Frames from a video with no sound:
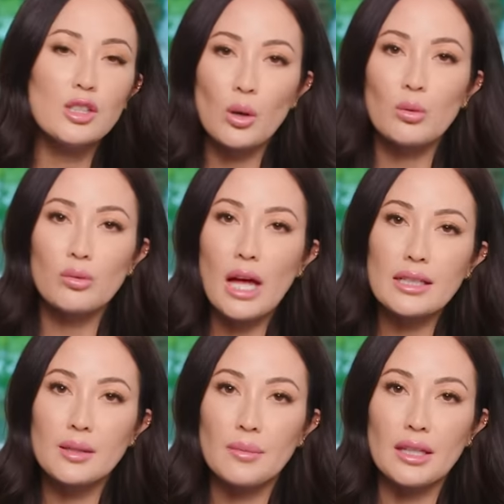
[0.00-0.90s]
So
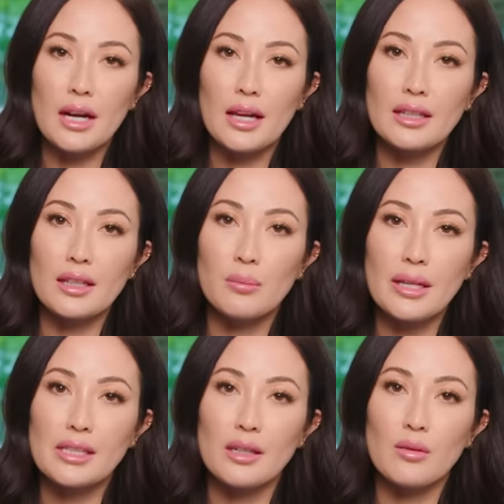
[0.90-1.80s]
that's something that I think
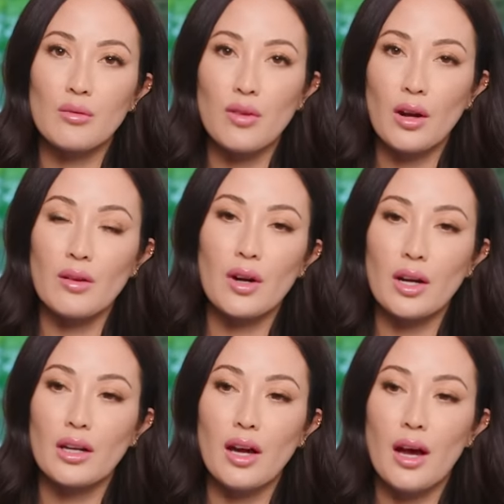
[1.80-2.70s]
makes it very,
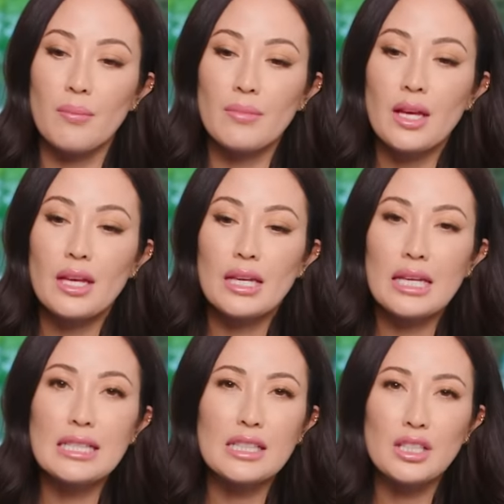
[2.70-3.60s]
very um,
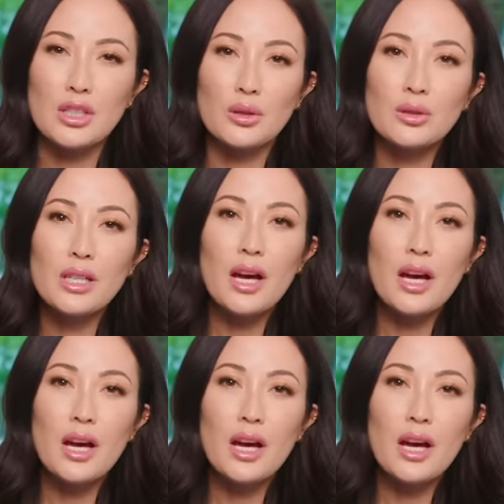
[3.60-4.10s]
easy to use.